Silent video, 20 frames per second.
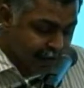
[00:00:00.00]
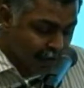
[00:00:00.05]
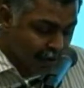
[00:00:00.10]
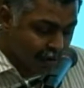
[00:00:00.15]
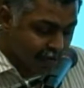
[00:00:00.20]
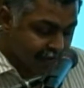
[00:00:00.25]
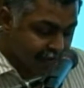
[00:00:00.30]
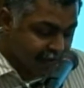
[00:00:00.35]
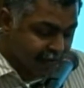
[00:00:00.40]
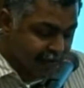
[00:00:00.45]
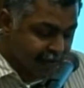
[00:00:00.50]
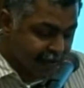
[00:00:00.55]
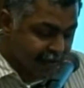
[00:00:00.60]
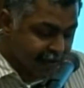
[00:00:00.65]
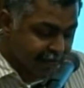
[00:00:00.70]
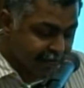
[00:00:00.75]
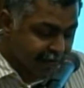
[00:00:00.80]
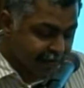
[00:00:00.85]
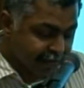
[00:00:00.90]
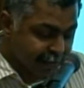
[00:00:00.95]
clauses in the
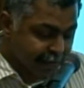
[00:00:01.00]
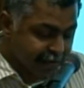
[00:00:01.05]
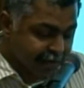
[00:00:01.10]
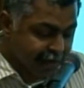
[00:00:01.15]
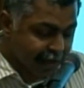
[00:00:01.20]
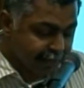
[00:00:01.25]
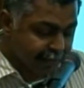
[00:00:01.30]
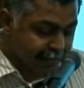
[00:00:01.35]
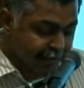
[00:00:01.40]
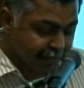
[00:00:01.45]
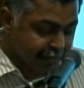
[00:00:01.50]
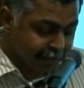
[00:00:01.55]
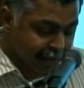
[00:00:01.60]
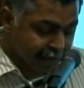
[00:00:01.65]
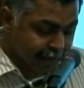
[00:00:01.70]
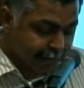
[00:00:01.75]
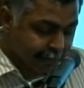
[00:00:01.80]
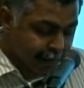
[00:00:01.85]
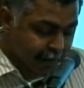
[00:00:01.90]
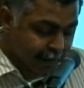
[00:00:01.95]
investment chapter of
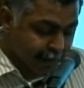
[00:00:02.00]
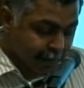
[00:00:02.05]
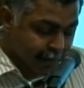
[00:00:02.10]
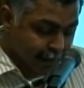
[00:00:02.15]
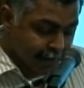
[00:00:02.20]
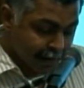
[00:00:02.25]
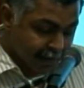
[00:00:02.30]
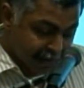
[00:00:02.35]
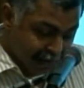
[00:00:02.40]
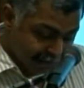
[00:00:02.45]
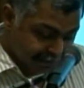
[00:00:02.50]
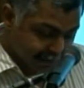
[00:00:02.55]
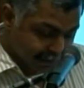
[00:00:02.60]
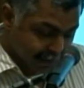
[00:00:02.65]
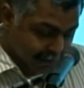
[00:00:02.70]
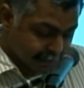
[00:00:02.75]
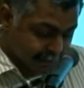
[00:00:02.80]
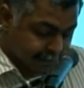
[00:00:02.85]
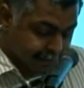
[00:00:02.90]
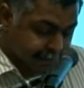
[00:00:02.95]
NAFTA. NAFTA.